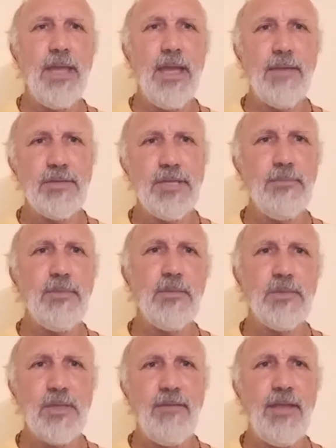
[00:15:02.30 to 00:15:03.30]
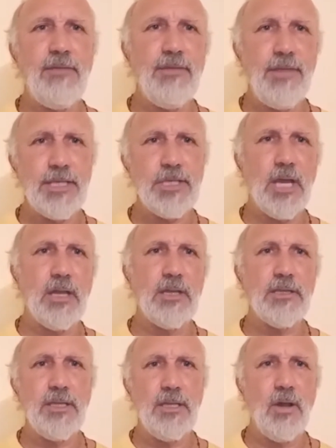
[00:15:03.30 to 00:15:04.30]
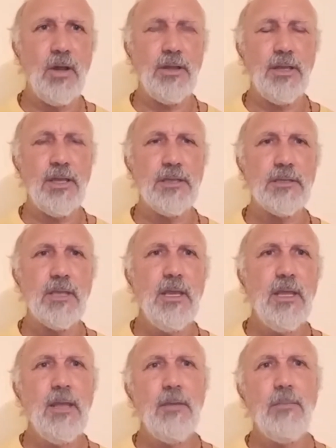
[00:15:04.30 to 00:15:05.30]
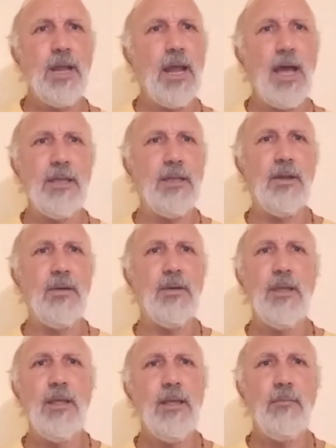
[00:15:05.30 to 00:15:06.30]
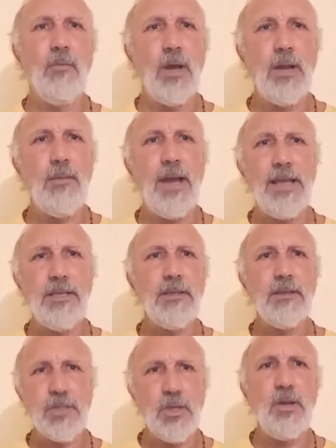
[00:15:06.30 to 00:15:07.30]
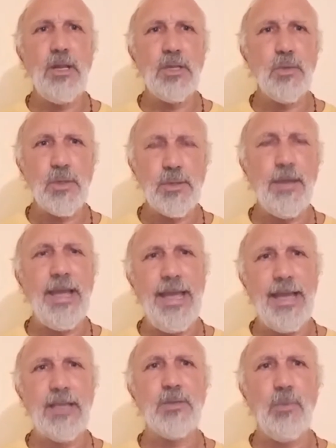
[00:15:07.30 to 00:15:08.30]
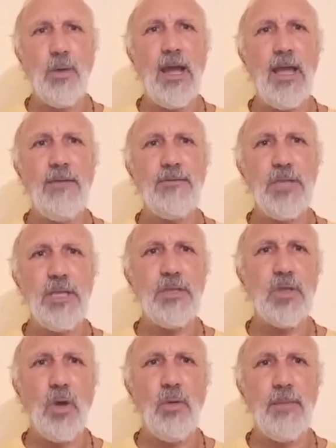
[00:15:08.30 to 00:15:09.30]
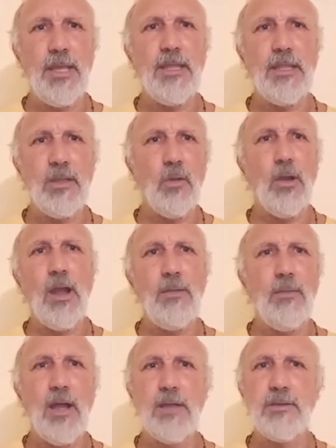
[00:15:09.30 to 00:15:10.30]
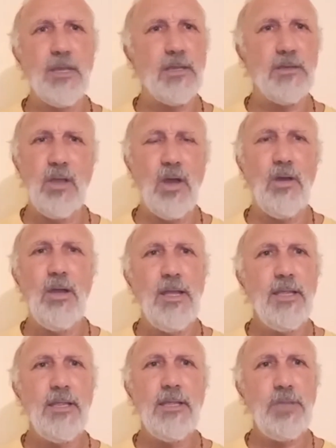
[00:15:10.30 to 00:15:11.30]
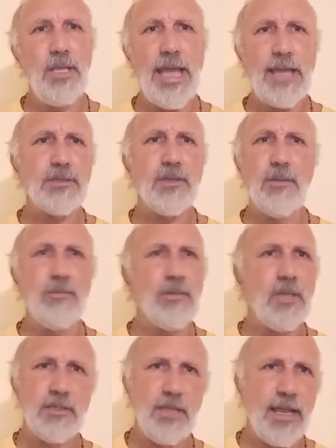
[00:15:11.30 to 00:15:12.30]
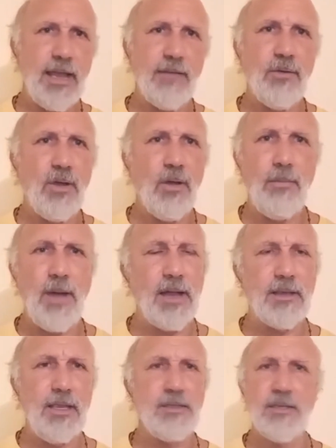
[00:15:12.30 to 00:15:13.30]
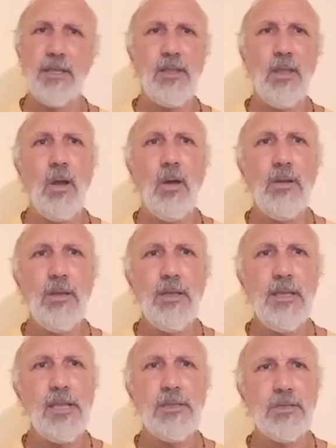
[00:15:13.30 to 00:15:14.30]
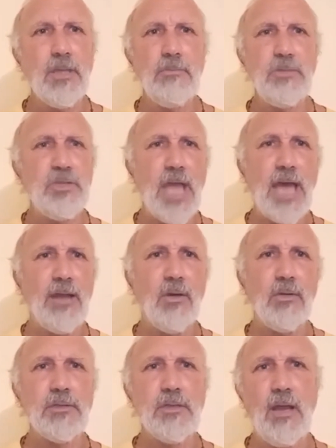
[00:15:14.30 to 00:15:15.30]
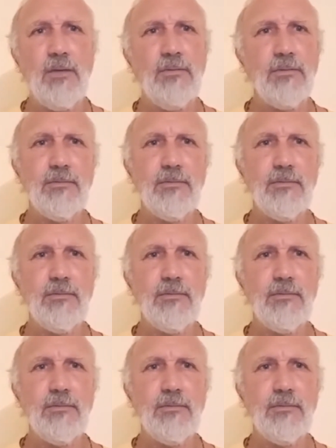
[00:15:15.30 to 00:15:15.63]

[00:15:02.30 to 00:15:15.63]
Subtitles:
have symptoms of envy and jealousy and all this. But, you know, one of my students was my ex-wife. She told me that Narayana Maharaj says no. She asked him, does he have real bhakti? He said no, it's some shadow stuff.